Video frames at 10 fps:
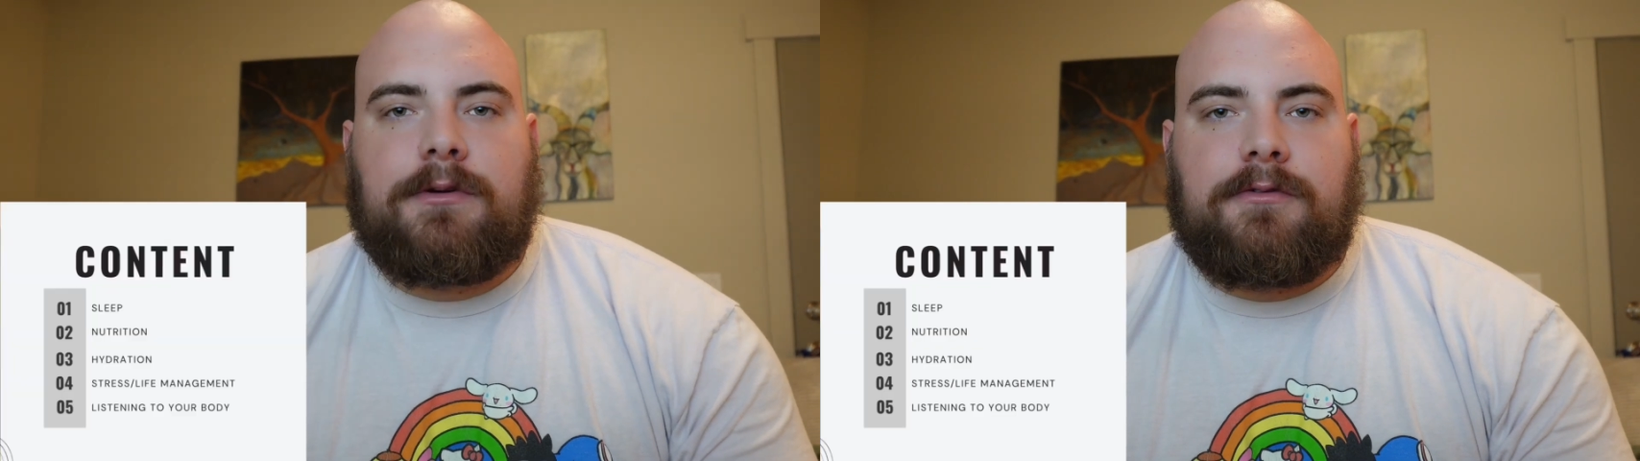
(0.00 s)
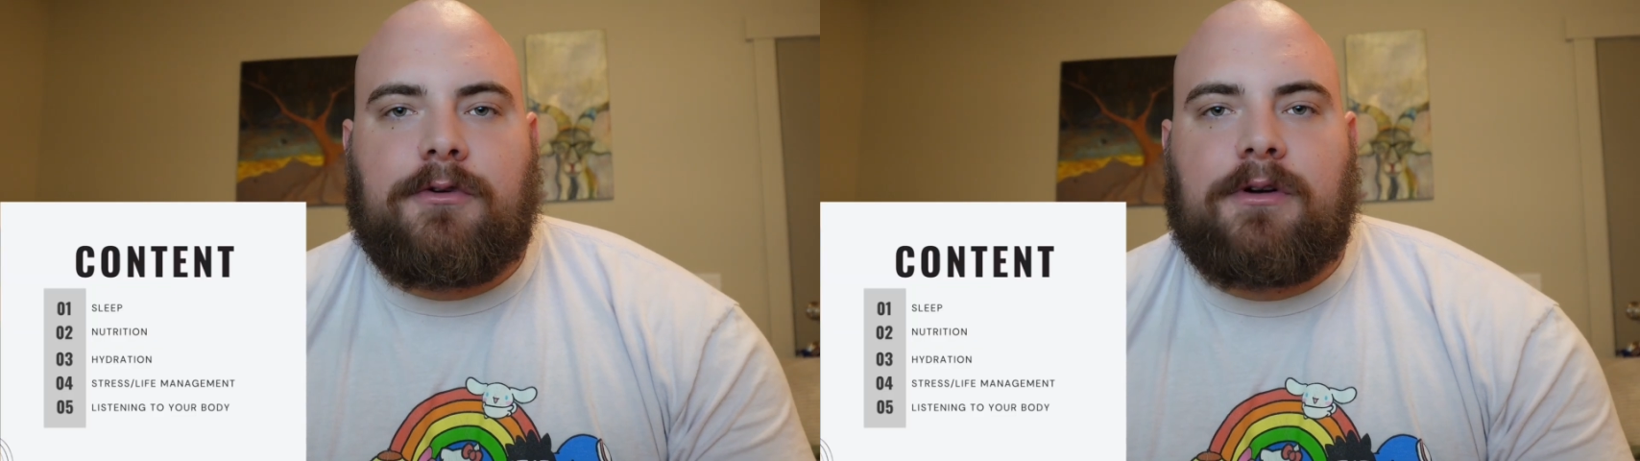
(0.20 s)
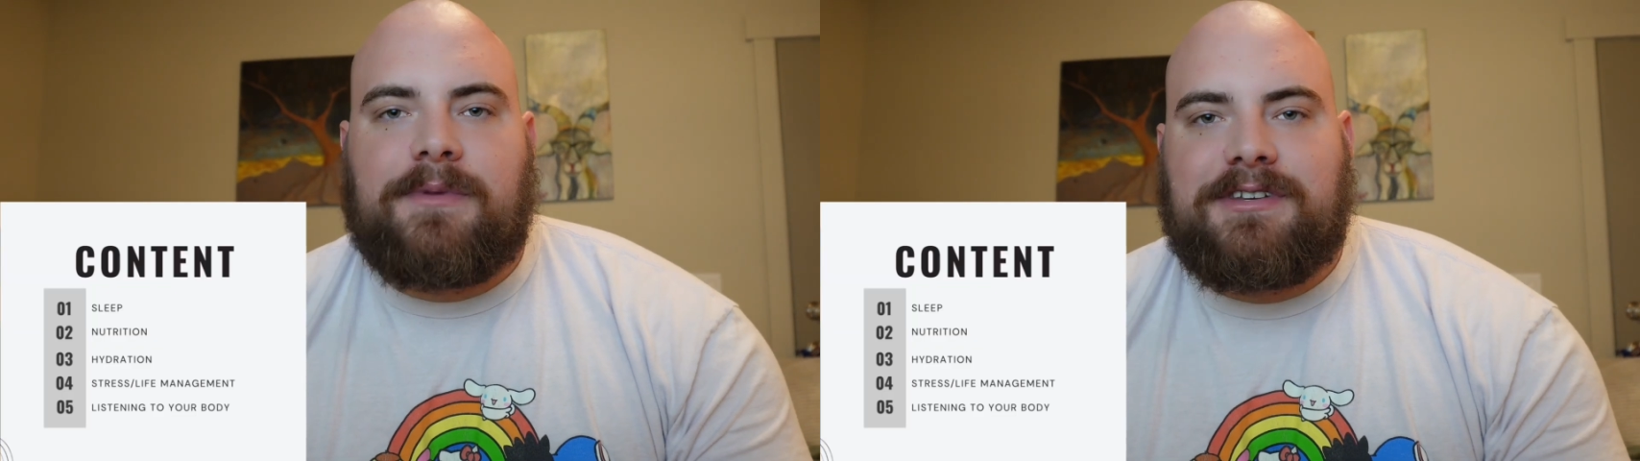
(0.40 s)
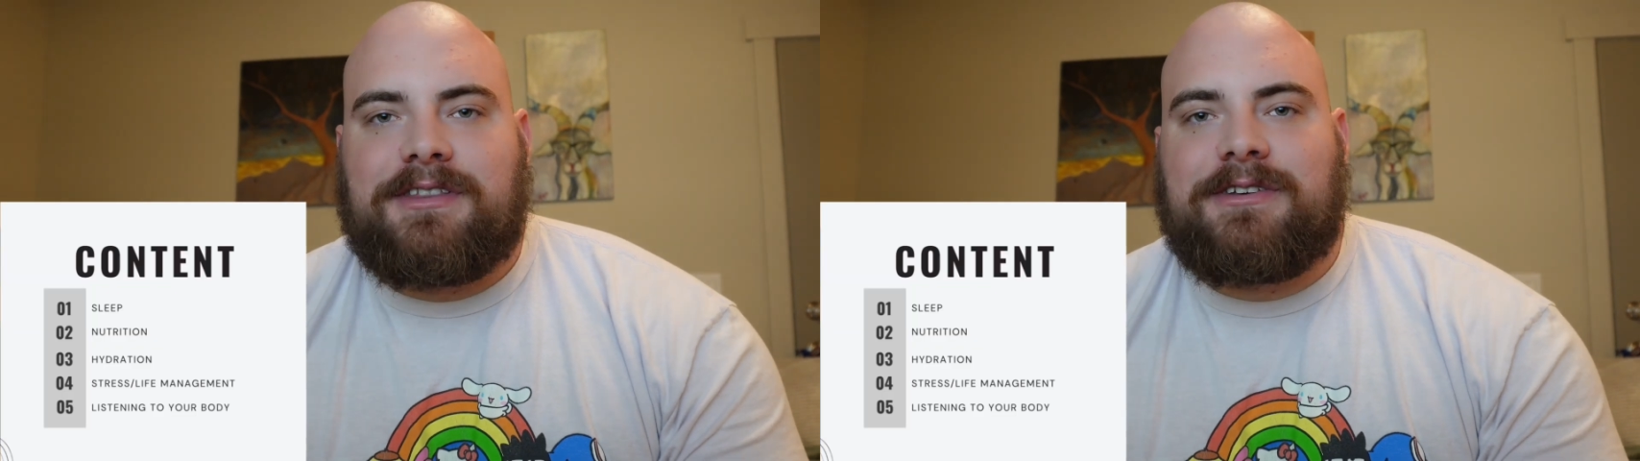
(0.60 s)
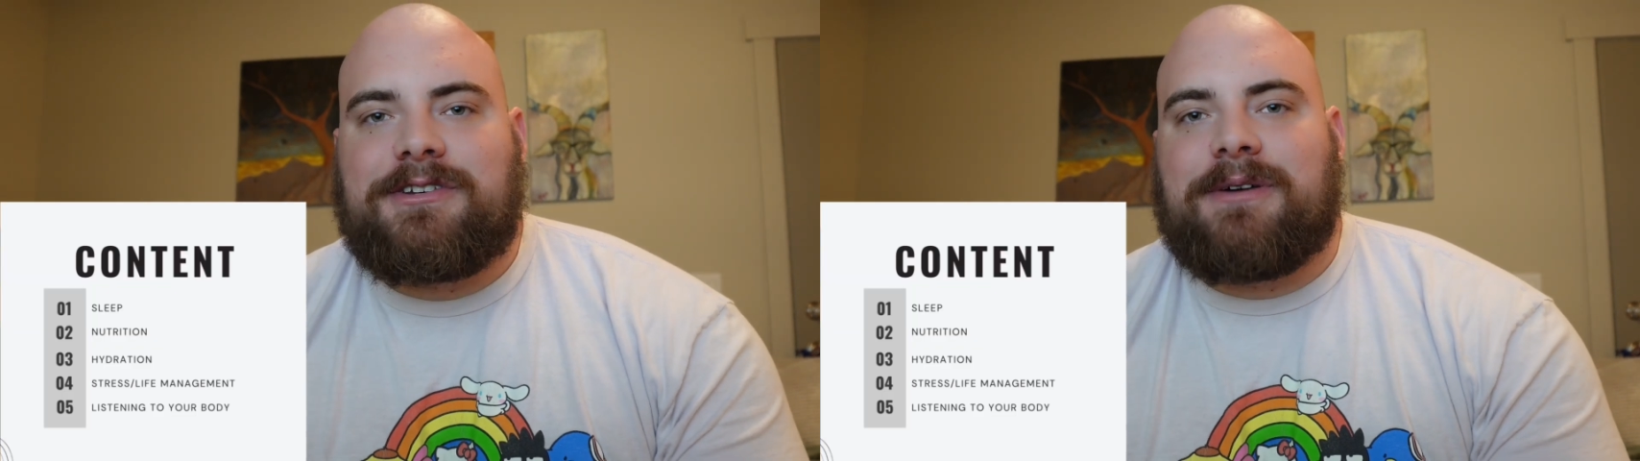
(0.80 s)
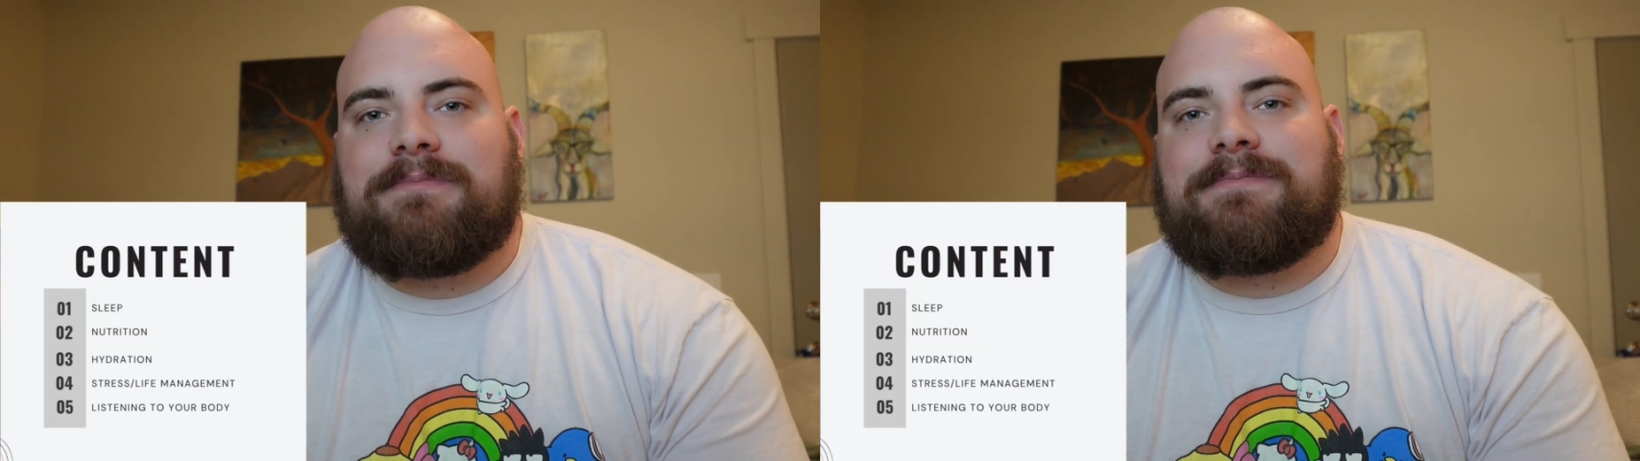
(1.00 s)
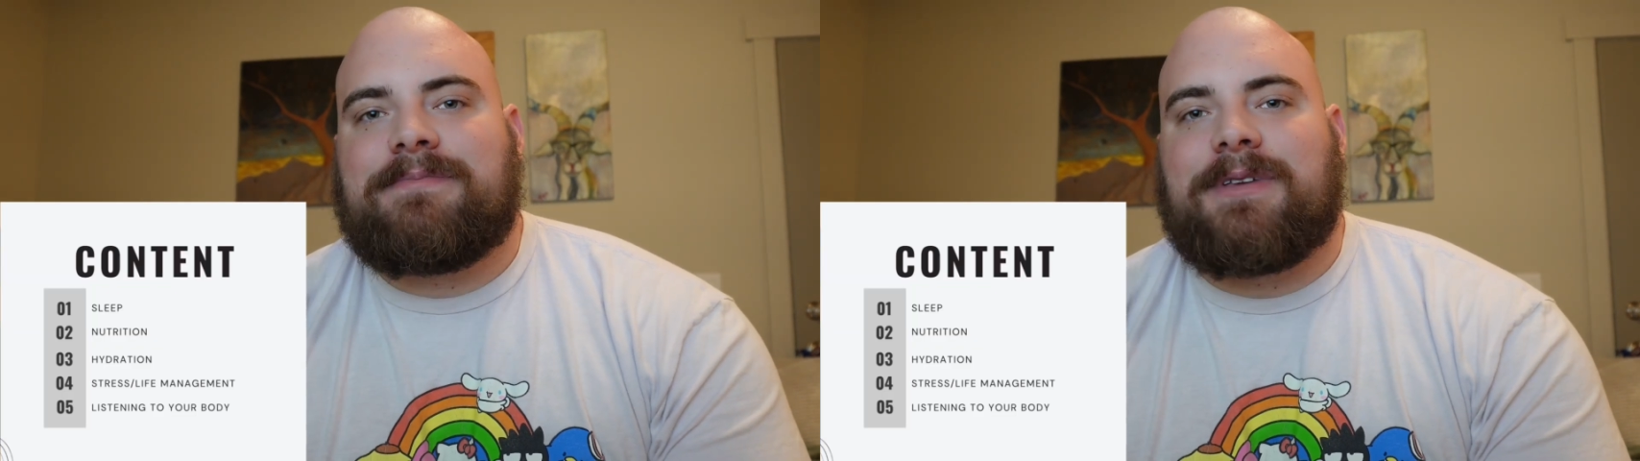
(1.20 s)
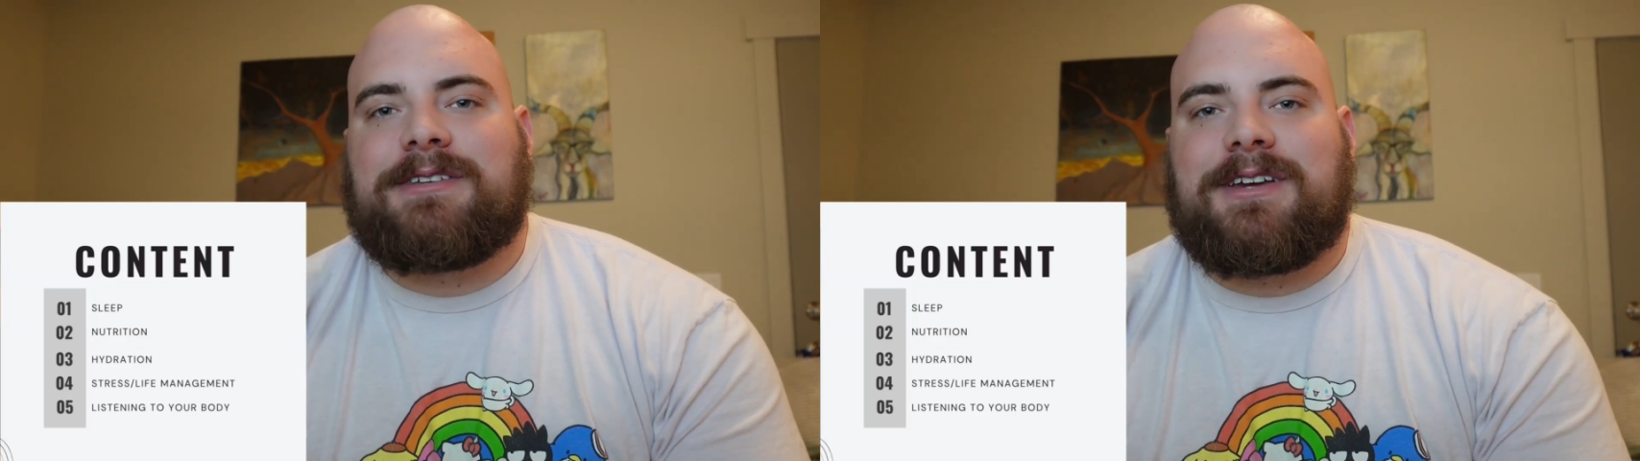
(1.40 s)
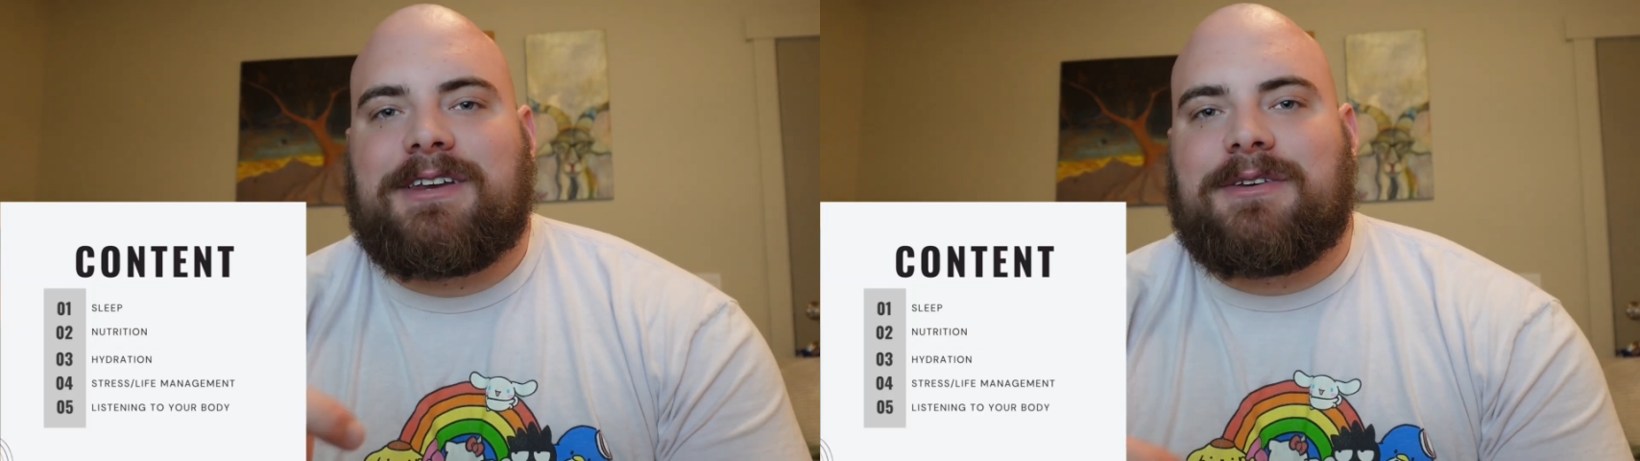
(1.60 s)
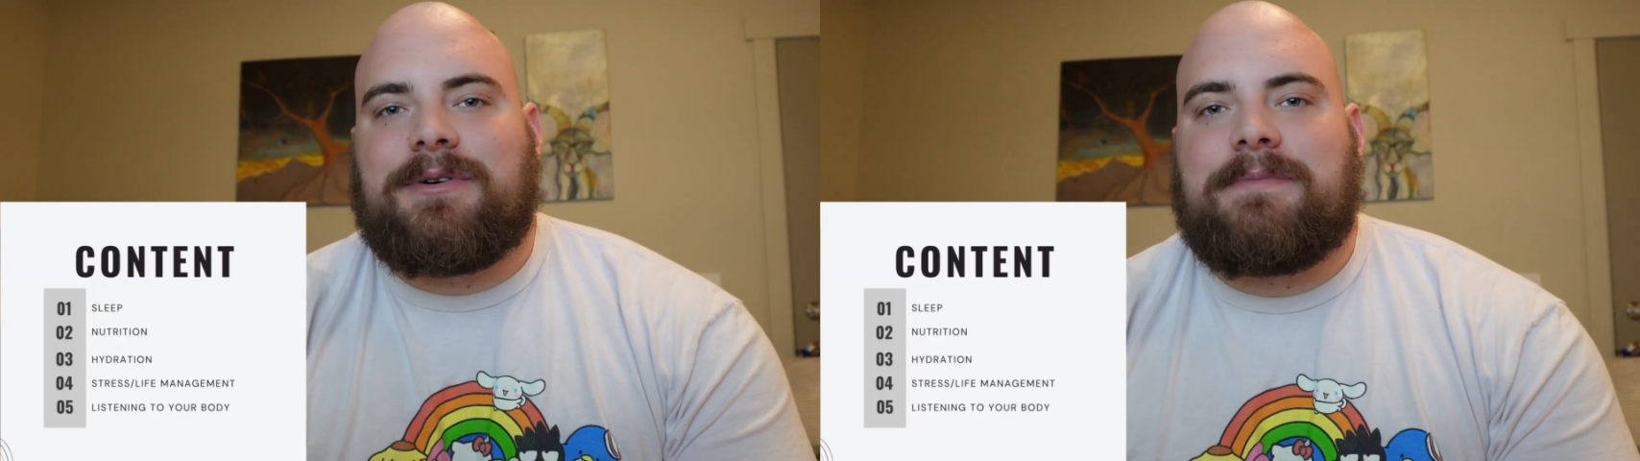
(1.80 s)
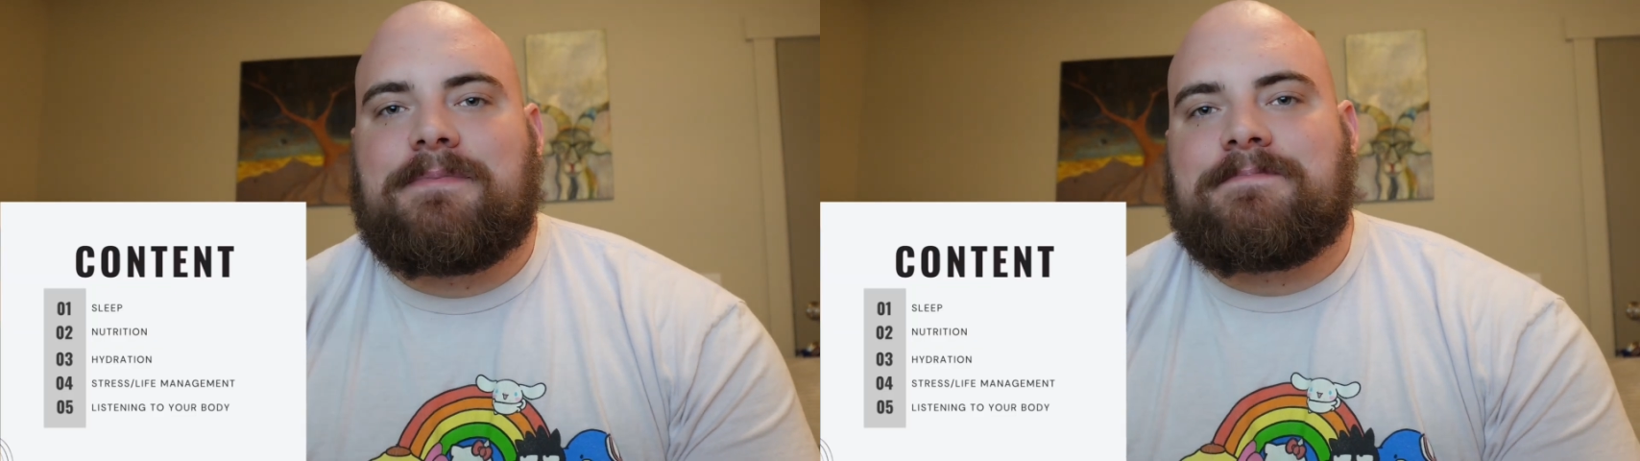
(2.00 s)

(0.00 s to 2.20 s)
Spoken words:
performance in the gym. Let's get into it.